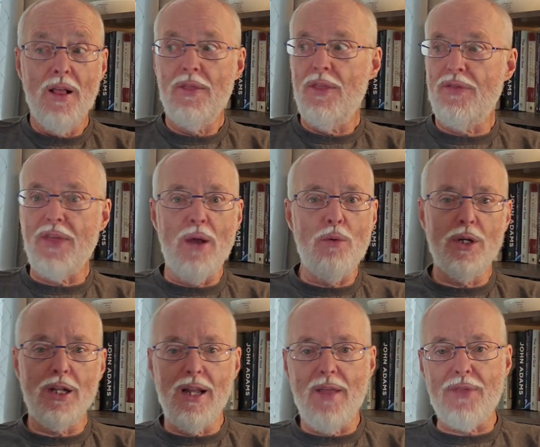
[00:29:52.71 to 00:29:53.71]
that they
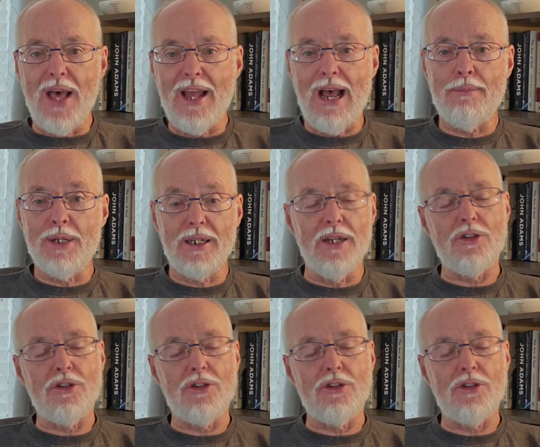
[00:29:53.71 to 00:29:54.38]
wouldn't let that happen again?